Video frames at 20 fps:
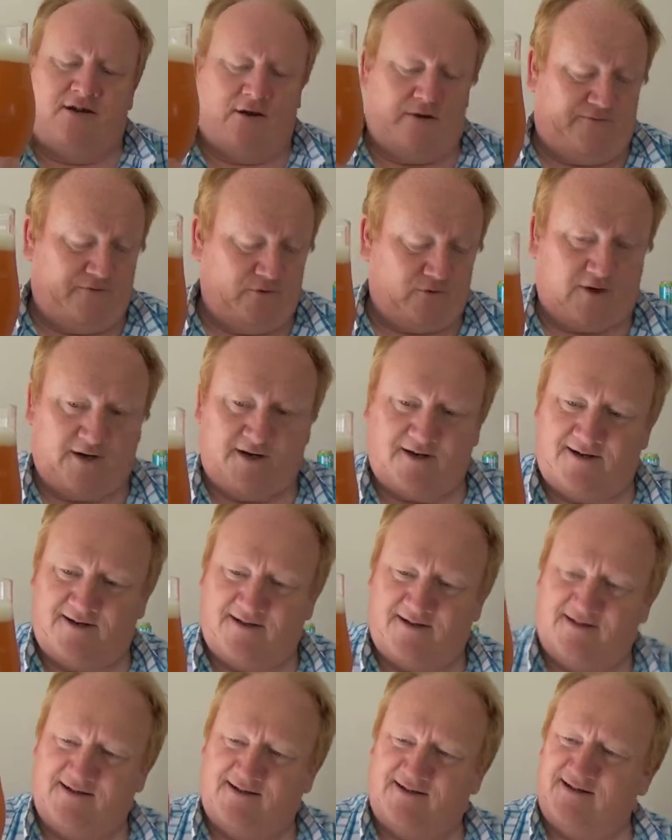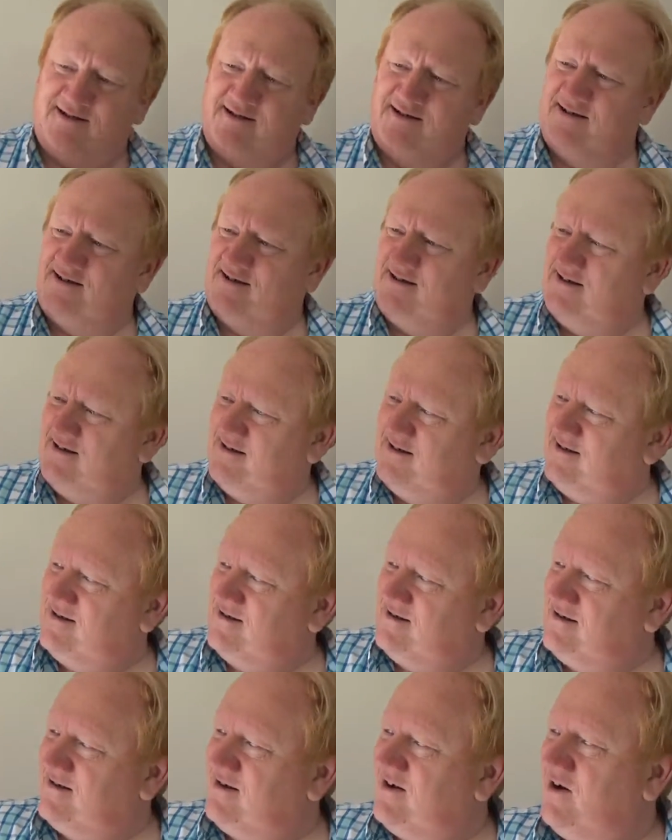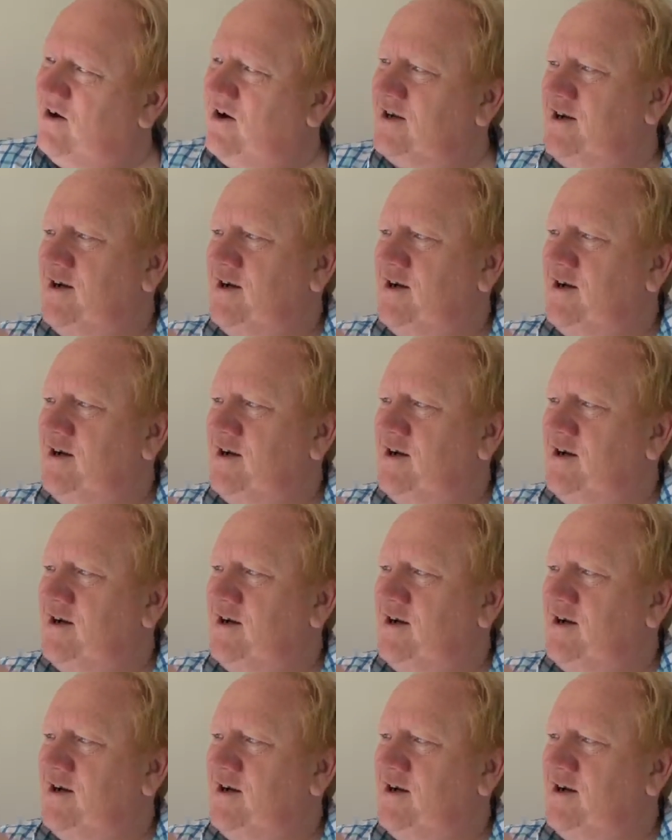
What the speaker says: know if you're going to... I